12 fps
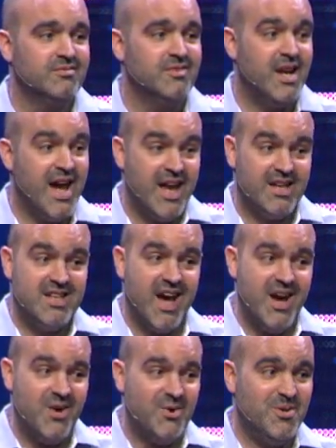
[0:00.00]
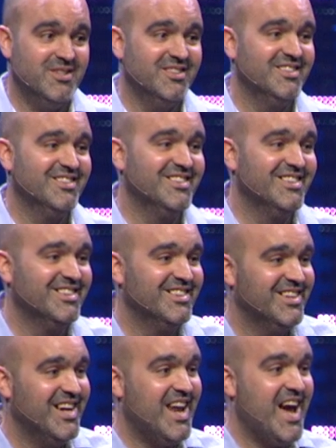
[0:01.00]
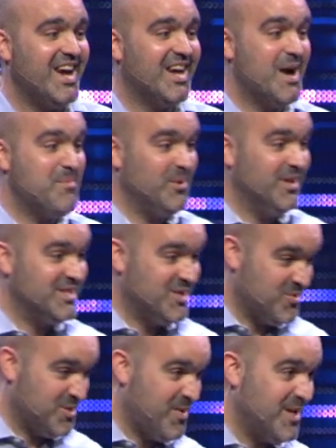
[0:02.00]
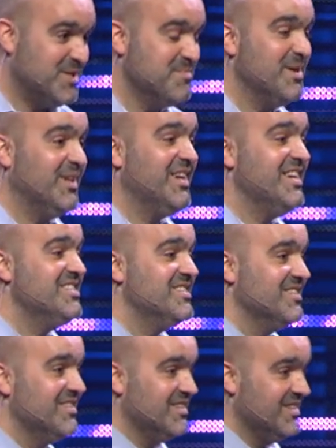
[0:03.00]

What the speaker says: And I had a title, and I had a couple lists of responsibilities,